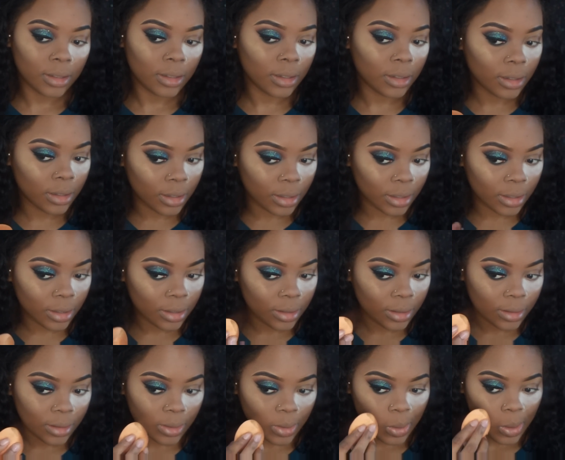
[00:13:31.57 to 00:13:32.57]
Ugh,
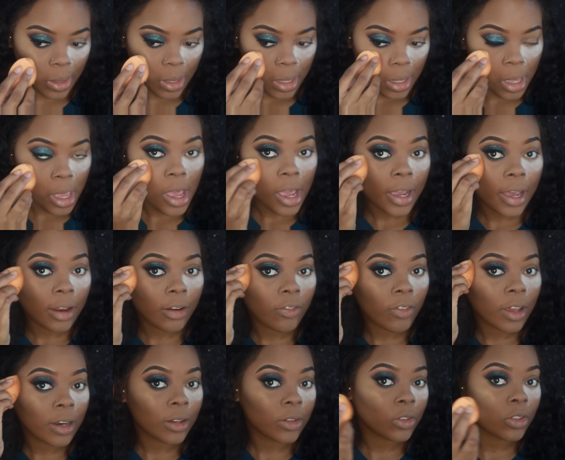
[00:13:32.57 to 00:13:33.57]
I gotta
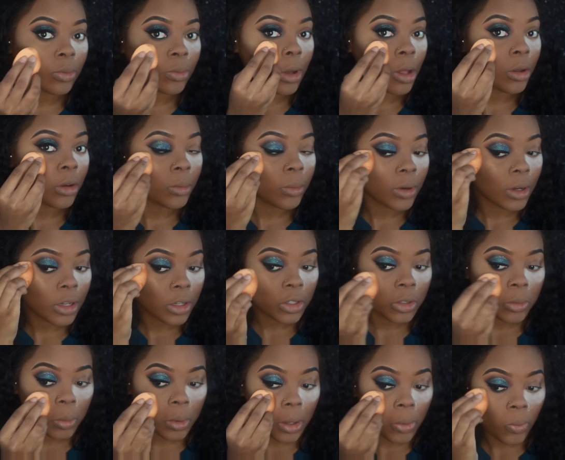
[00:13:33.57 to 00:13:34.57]
find a smaller
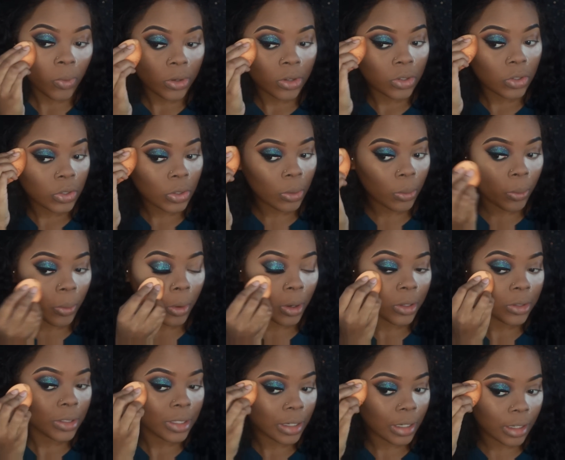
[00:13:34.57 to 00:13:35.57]
brush, but we're just gonna
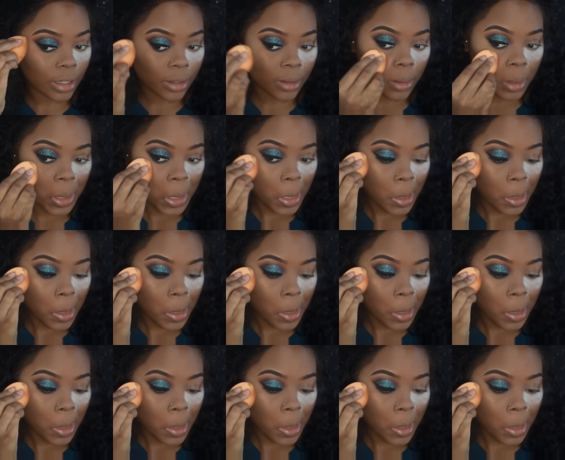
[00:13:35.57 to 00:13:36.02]
press it in